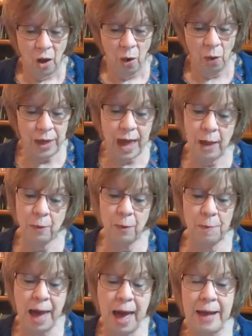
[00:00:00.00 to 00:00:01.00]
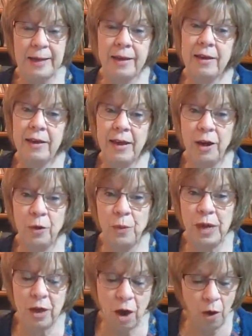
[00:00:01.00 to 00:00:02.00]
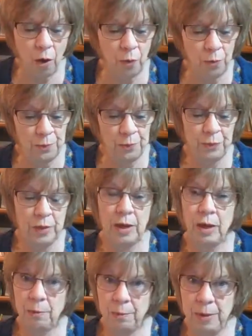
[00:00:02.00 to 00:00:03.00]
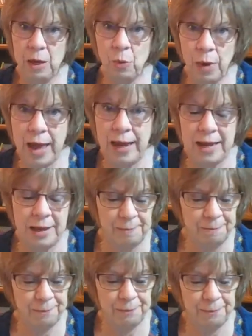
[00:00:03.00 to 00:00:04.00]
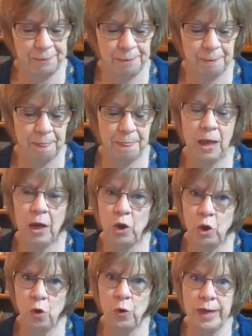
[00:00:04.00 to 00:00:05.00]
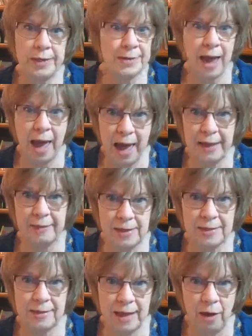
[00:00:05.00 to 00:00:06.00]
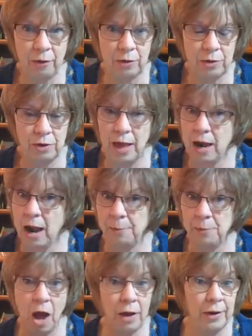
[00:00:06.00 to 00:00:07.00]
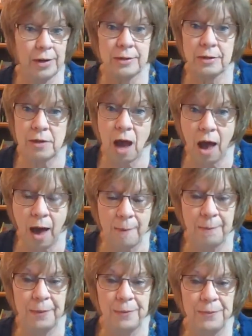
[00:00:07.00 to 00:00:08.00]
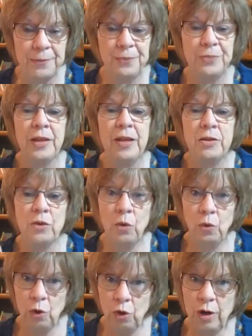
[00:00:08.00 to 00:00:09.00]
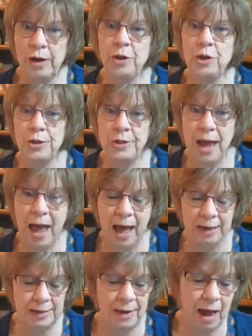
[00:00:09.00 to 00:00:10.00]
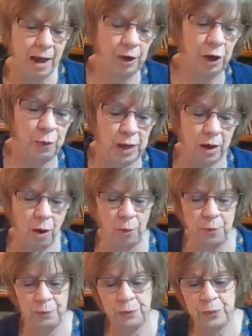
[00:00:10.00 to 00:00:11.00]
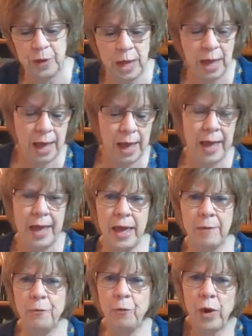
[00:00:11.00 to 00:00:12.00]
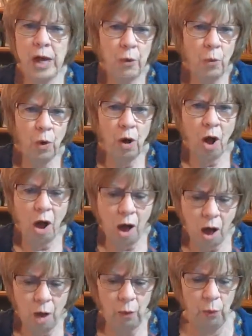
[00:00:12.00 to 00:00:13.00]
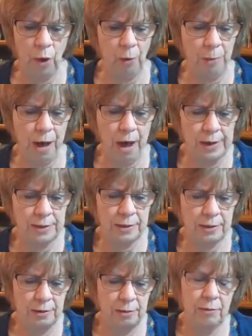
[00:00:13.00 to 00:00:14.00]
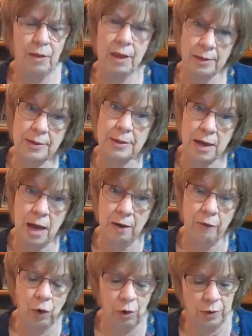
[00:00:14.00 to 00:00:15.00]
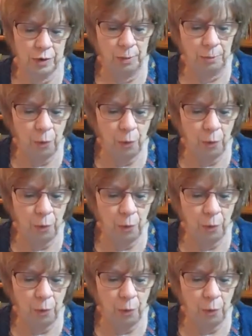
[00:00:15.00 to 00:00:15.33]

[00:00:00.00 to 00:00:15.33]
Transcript: Okay, we're back. Here we go. Be ready. You get to act this out. And I'm not going to stop. So you're going to just act it out. Here we go. If we were all robots instead of girls and